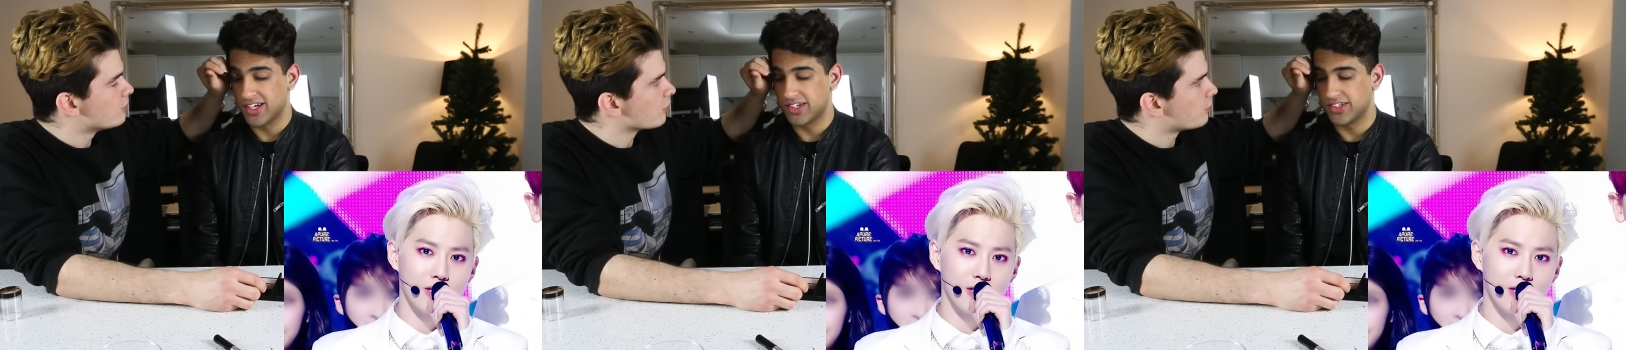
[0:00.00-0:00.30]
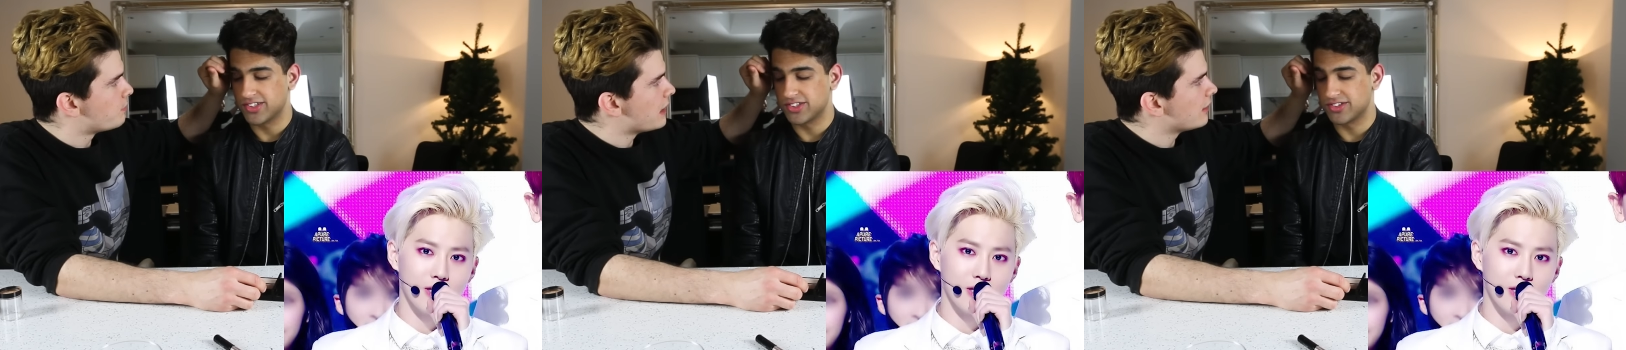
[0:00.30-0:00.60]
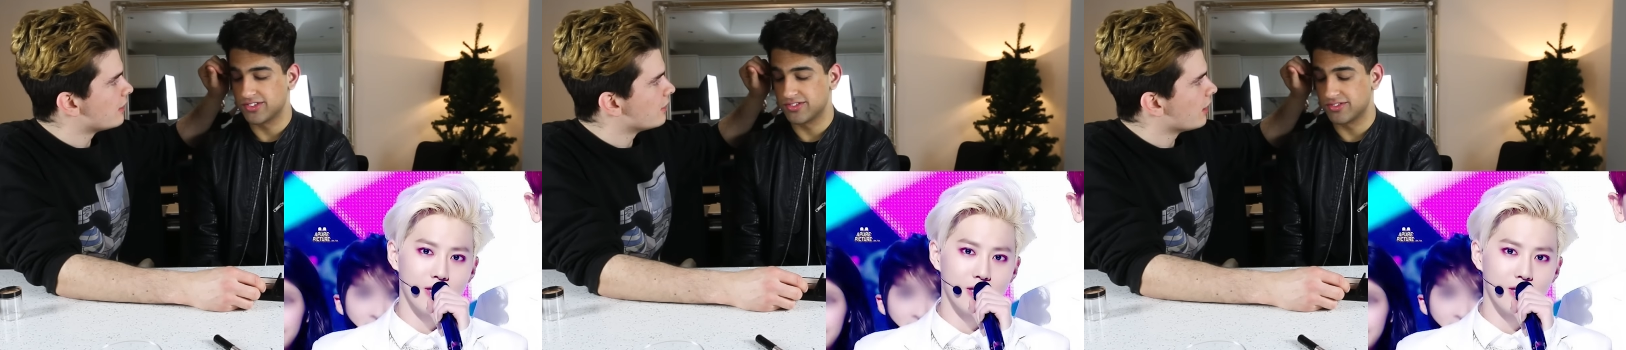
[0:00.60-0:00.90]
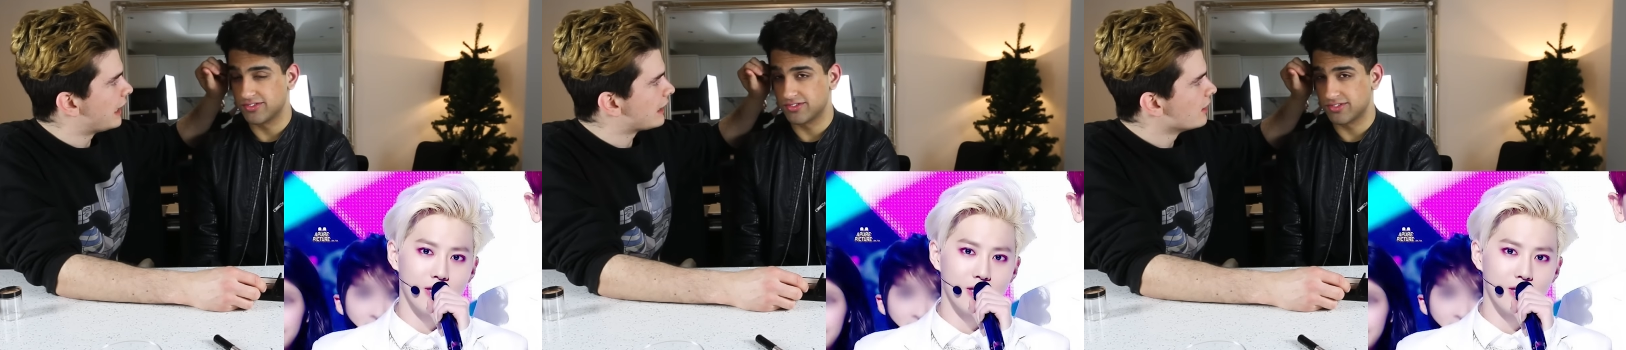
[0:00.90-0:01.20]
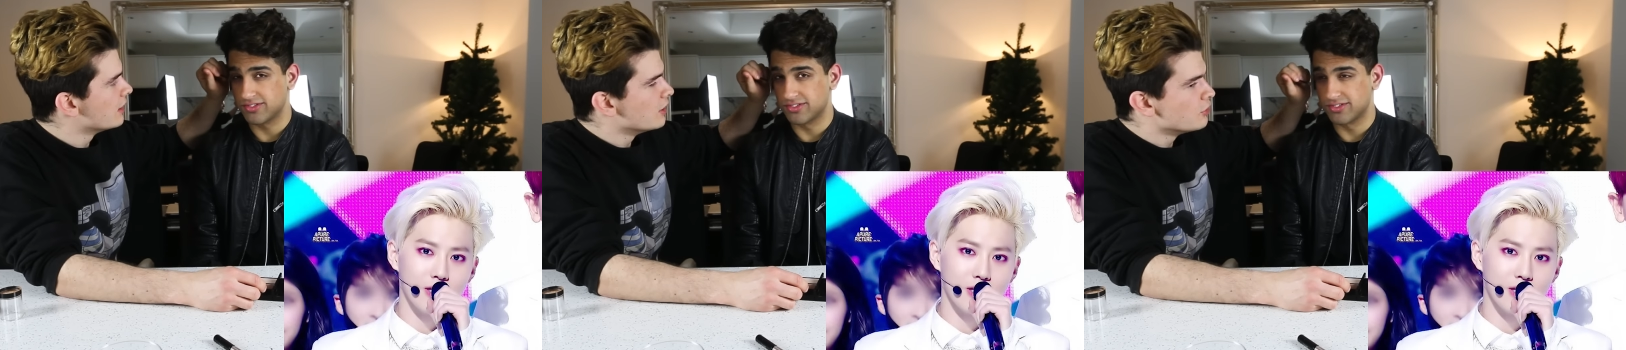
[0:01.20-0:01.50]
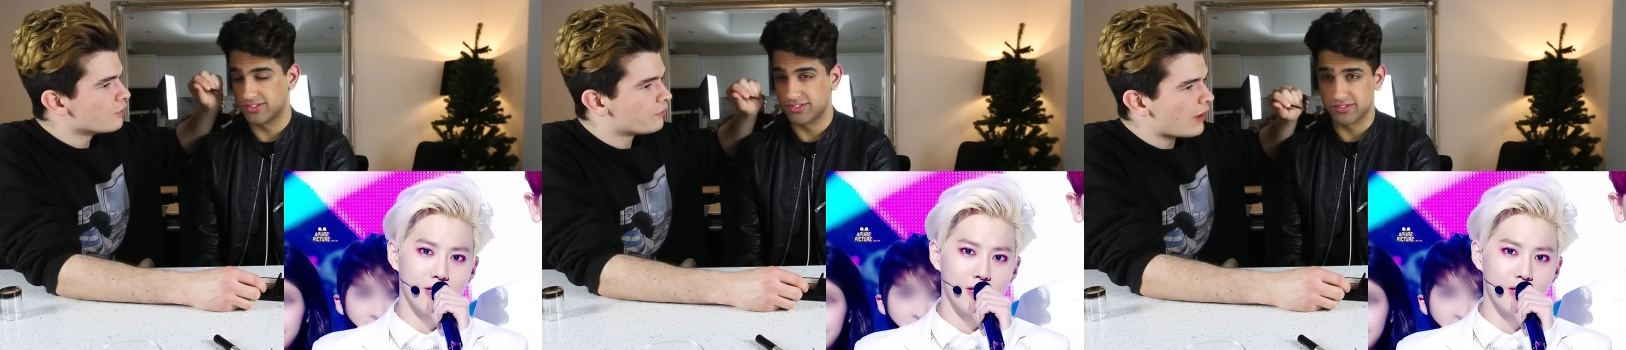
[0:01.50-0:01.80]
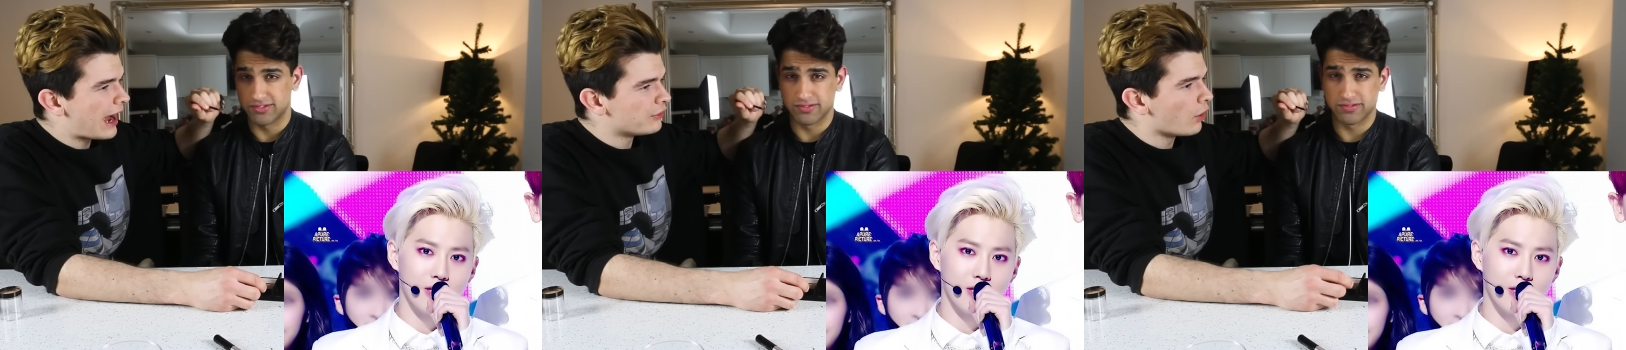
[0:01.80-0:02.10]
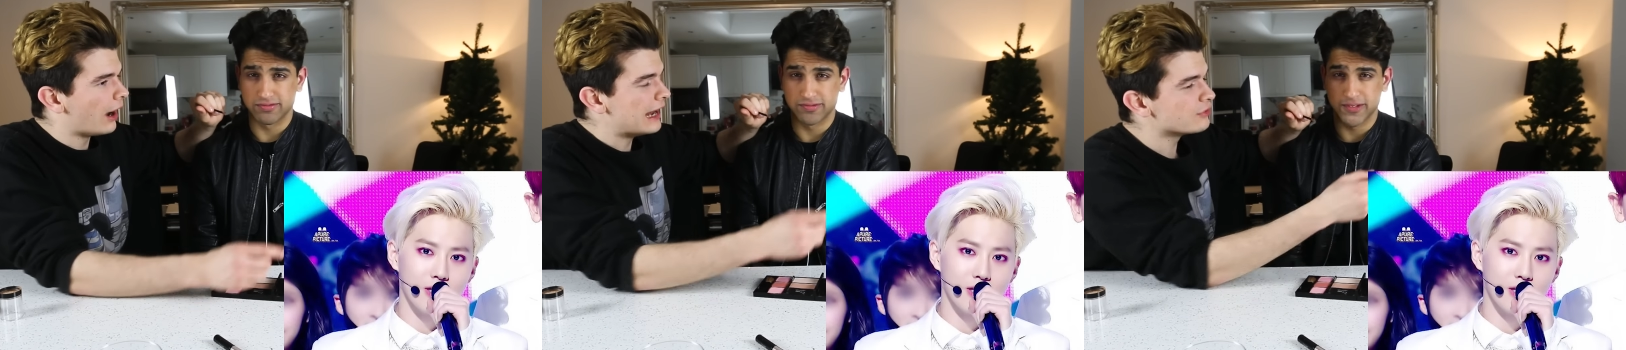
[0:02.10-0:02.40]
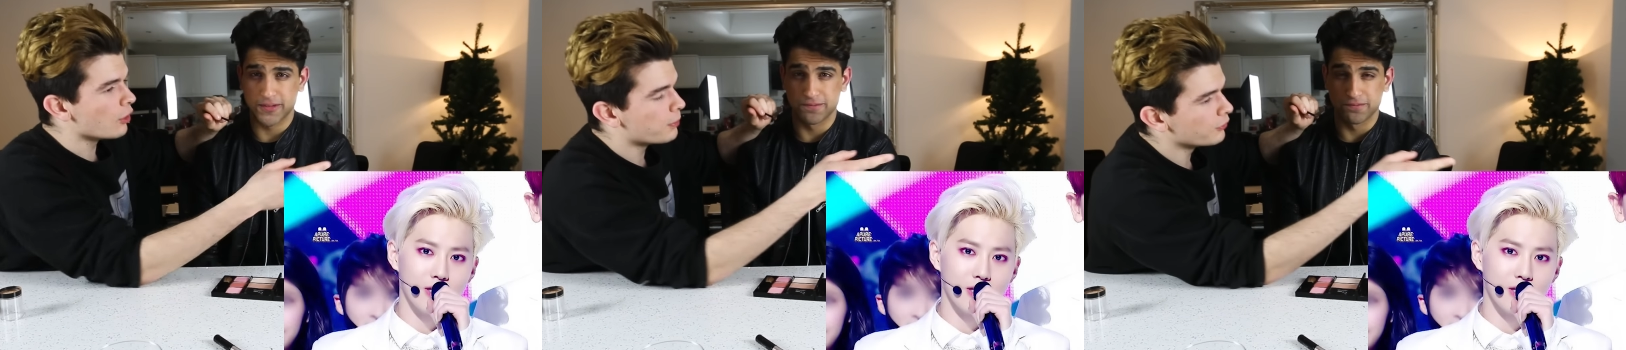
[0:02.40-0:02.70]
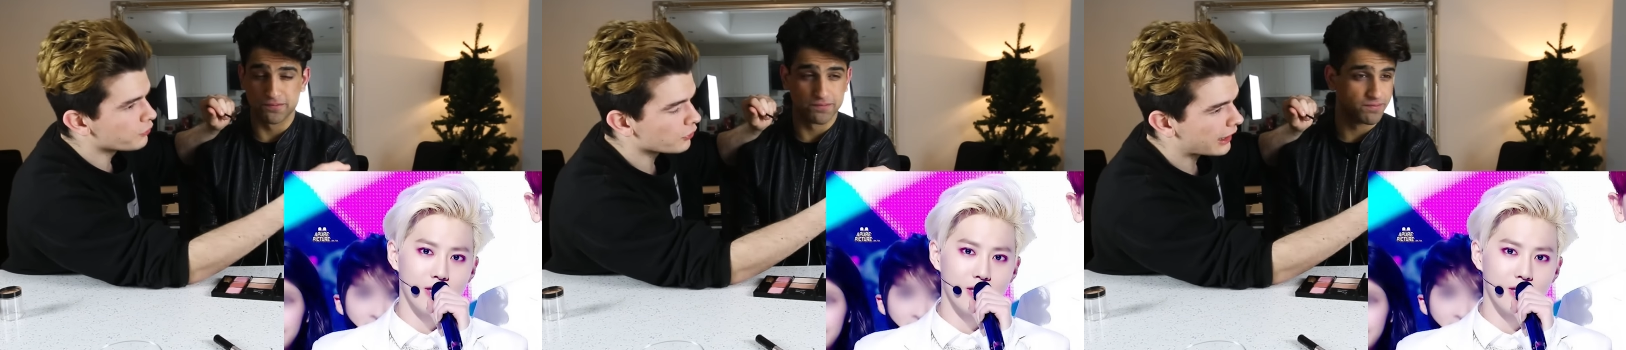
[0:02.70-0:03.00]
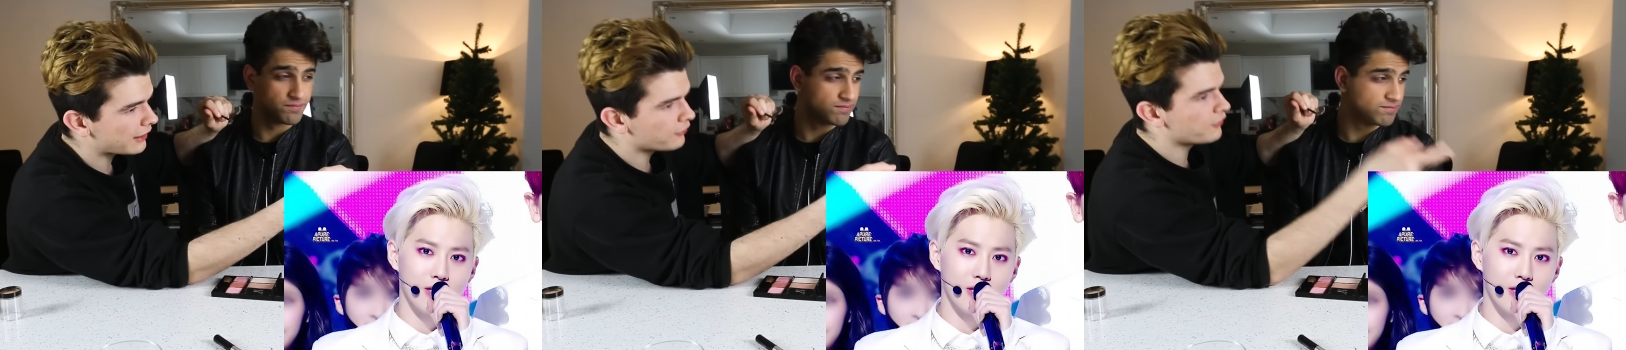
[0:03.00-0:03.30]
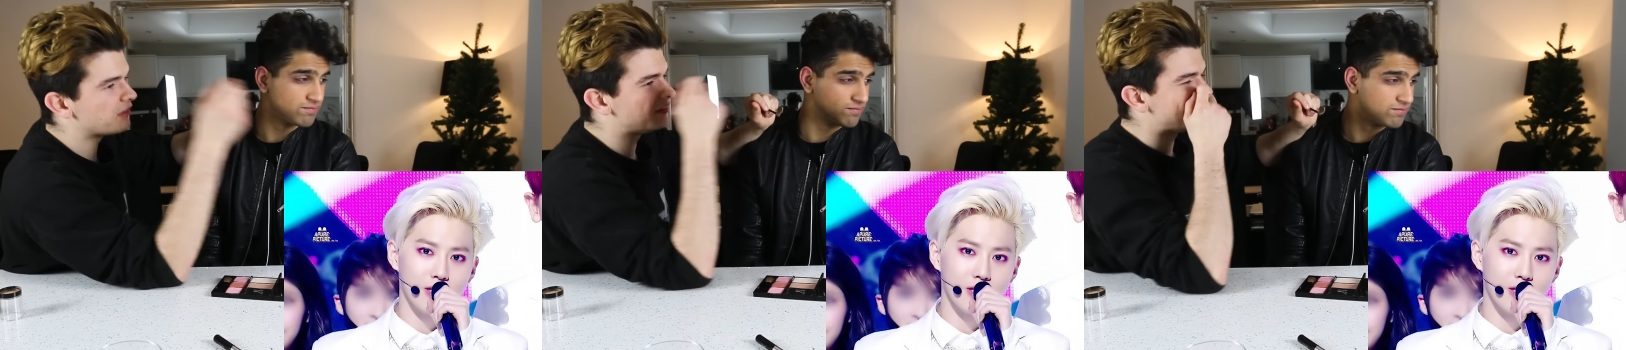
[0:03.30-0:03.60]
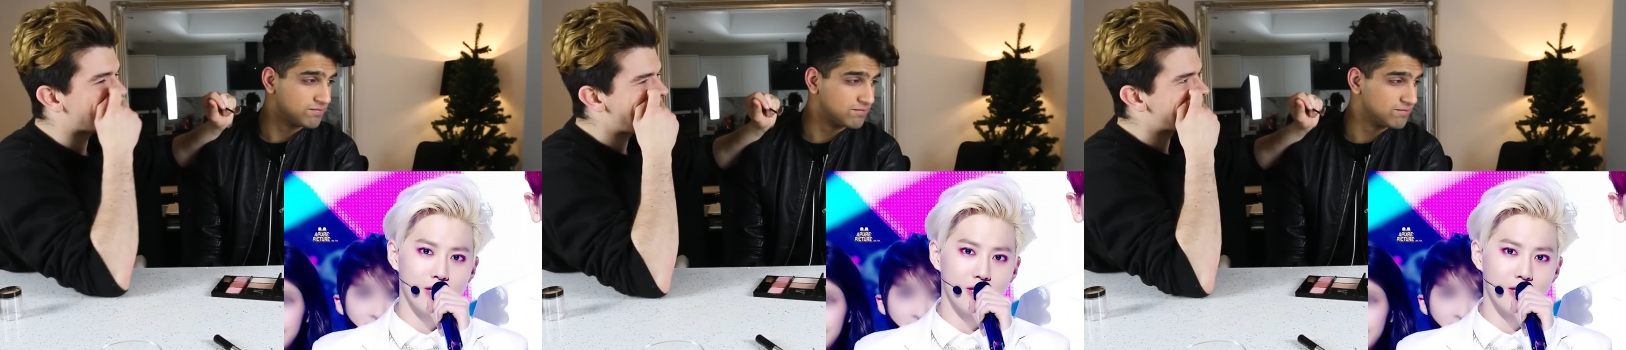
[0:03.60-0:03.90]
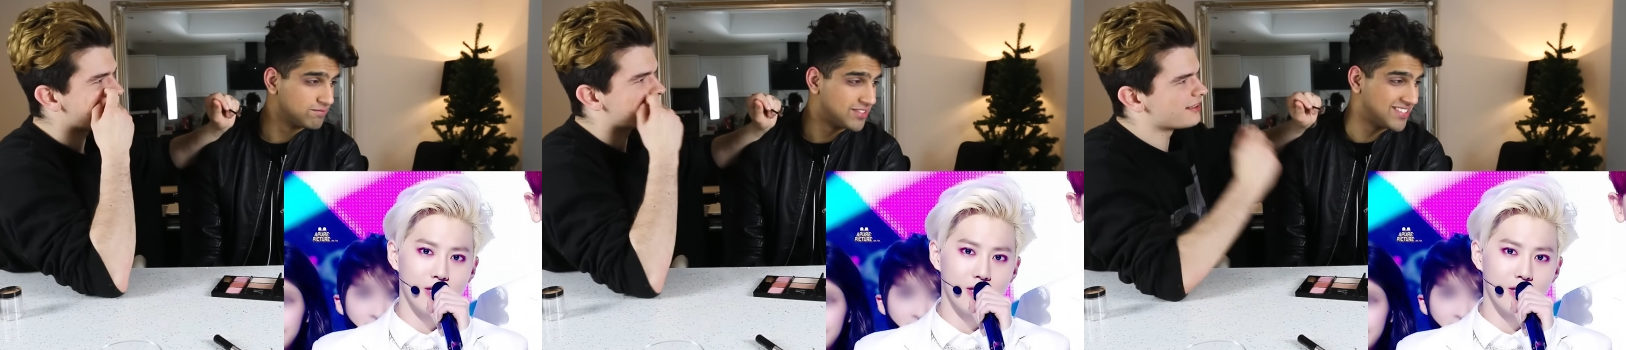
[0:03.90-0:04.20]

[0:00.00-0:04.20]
Speaker 1: you've just been in, like... You've had your eyes open for like fifty days.